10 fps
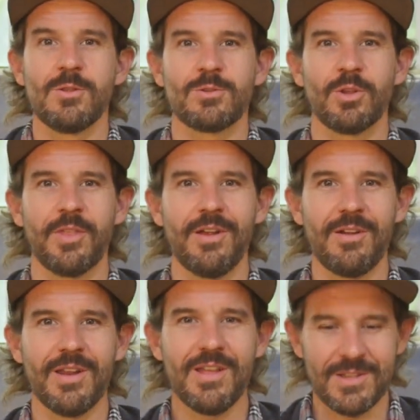So
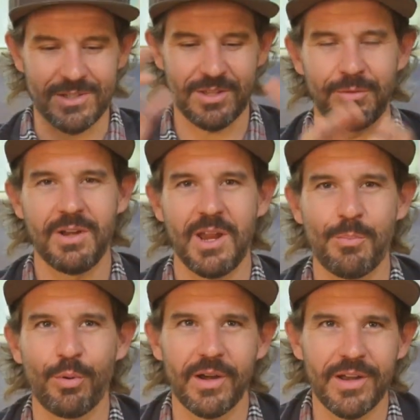there it is,
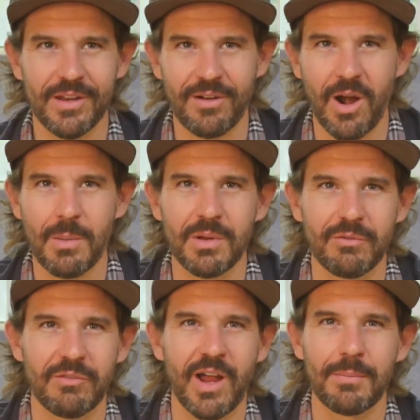3D printed
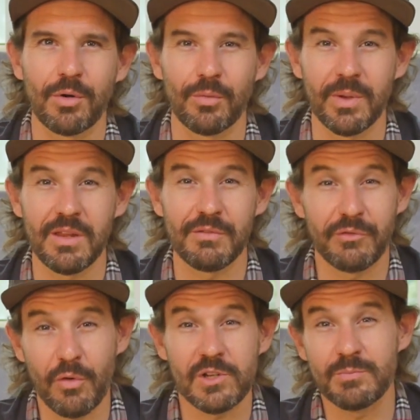carbon fiber
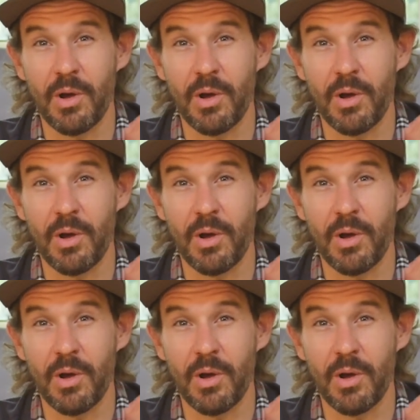reinforced